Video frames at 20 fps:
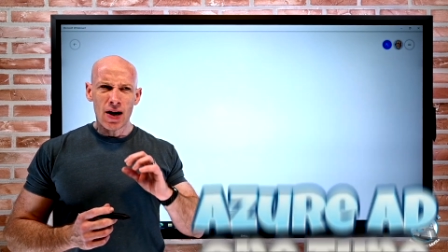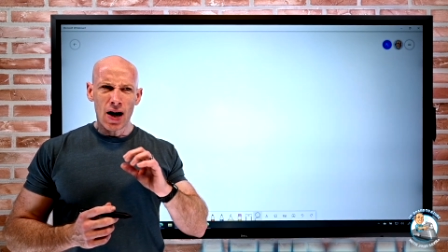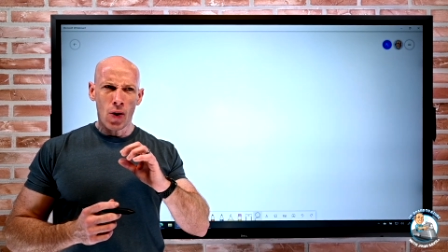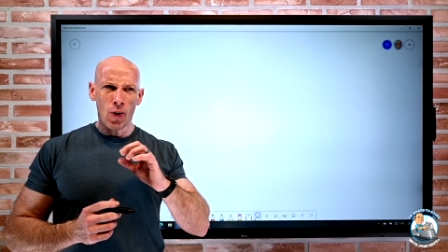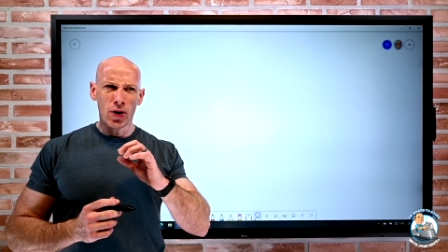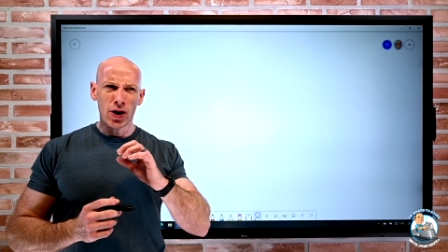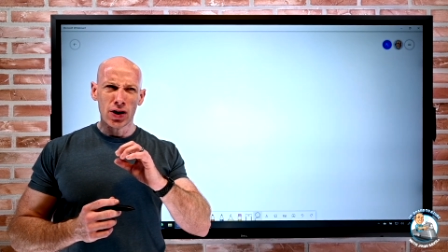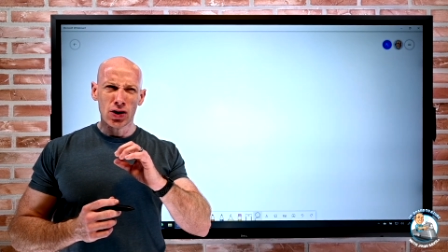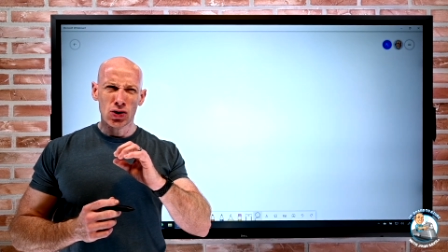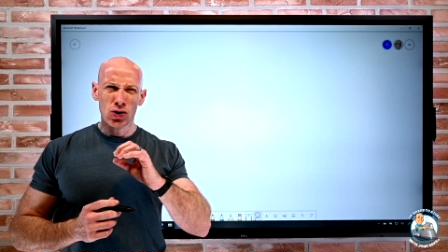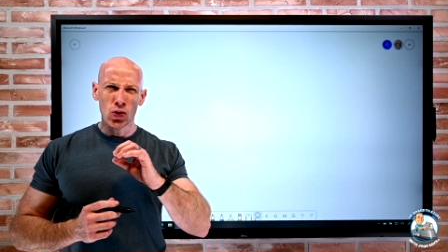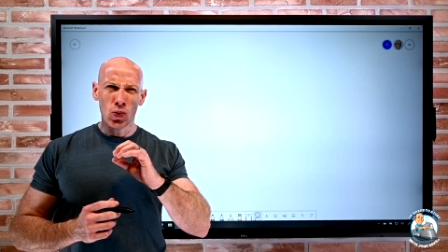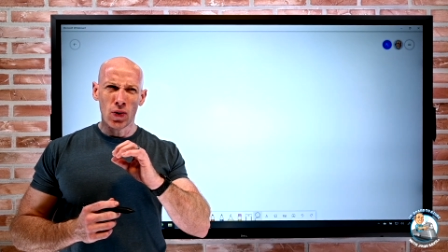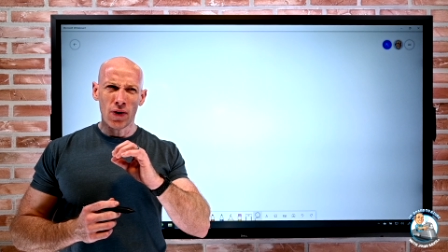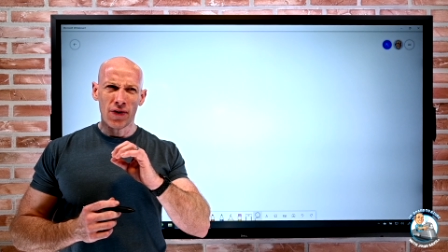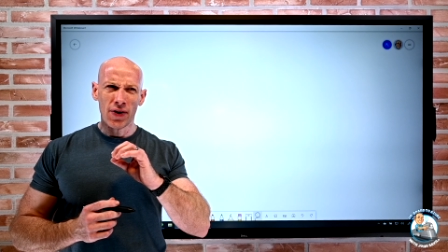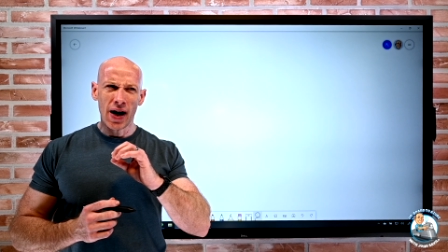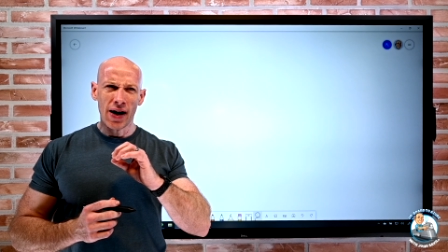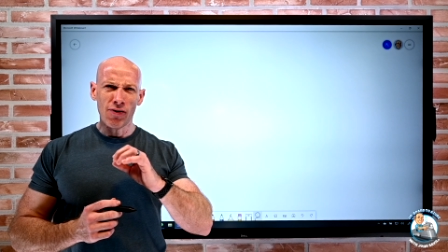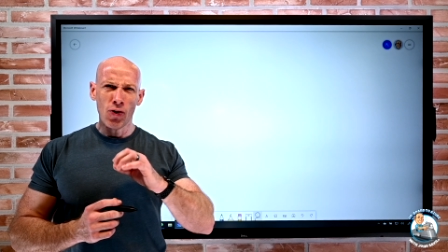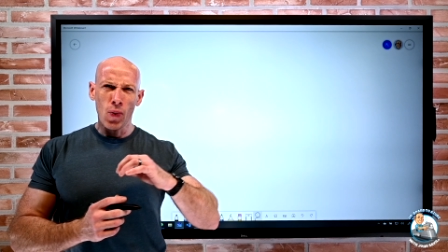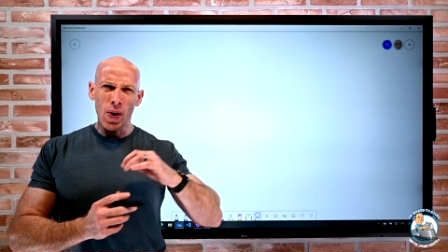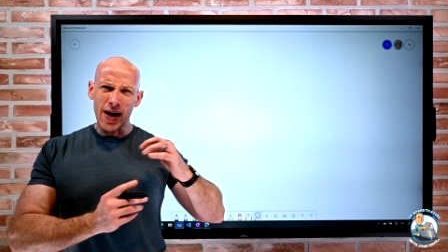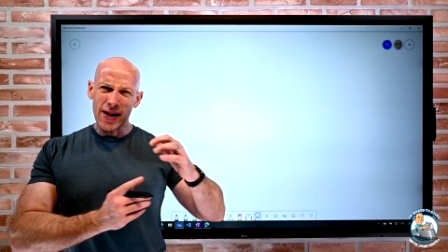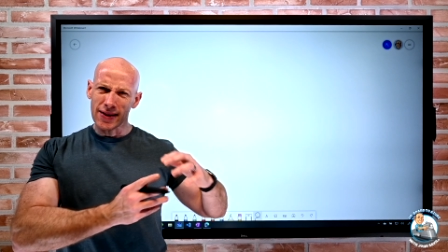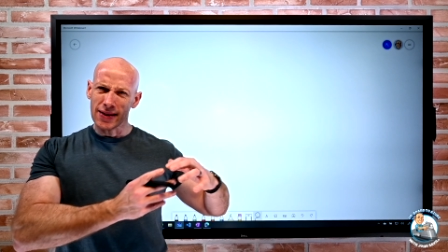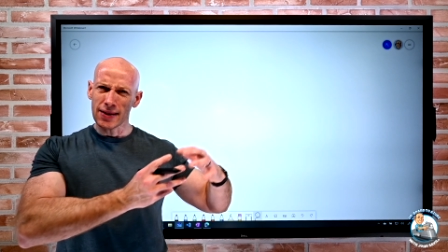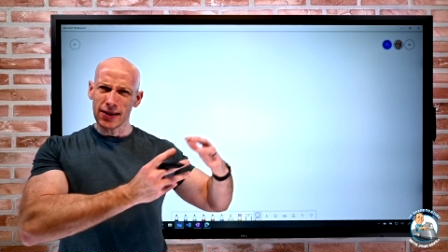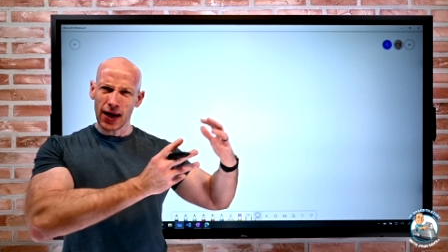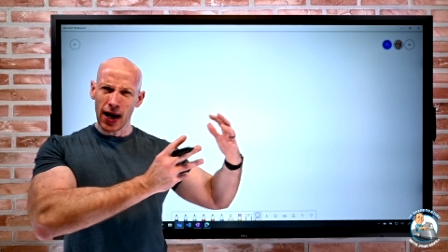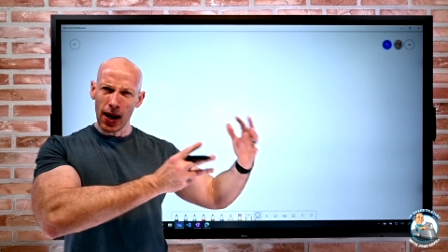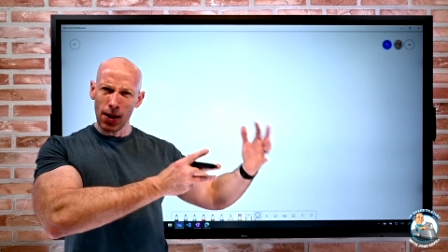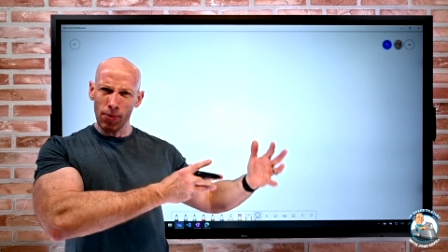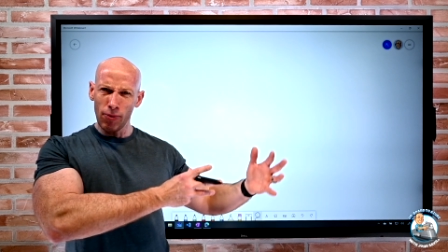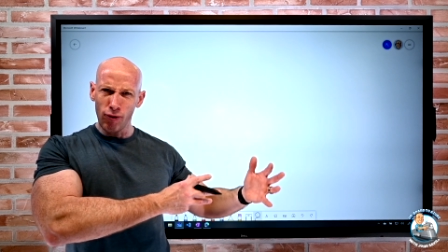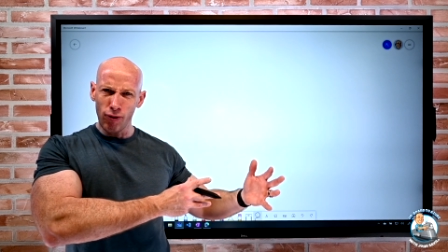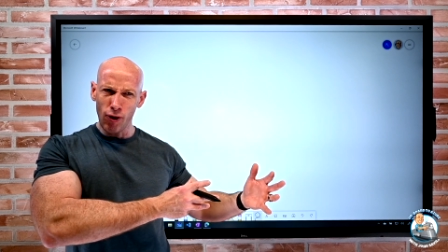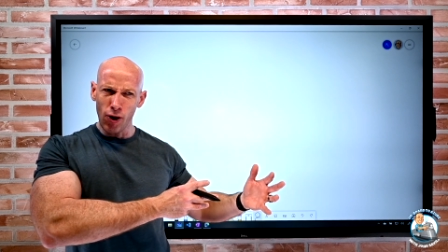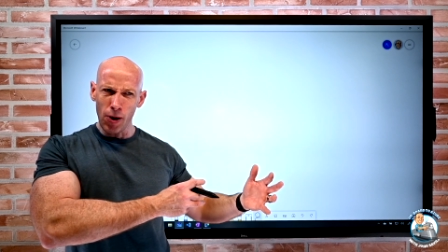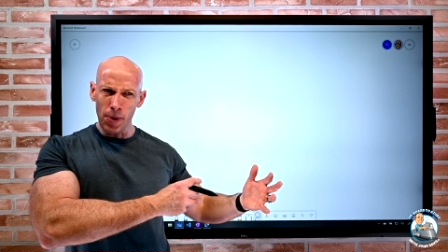I want to sort of cover where this has
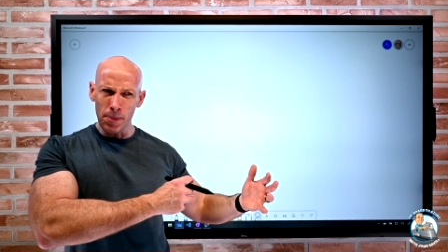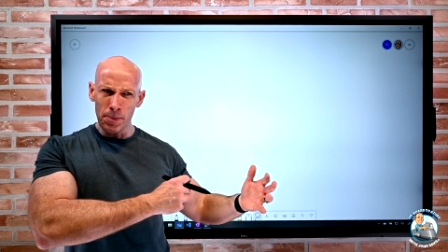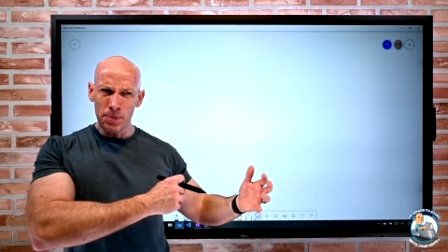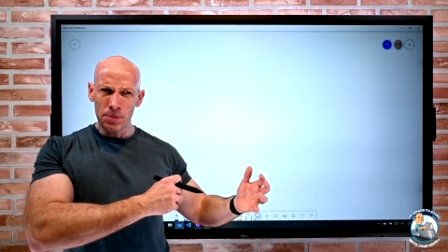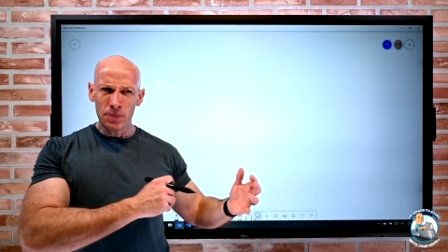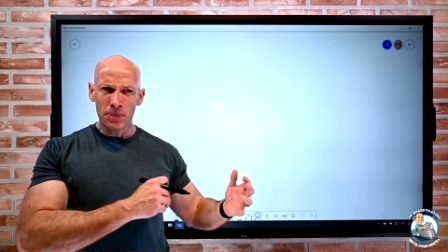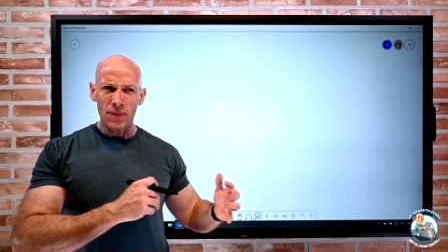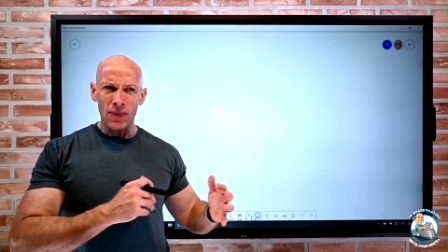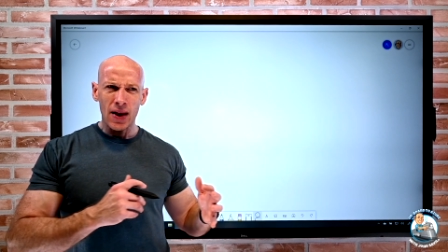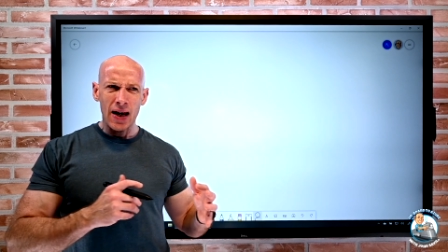come from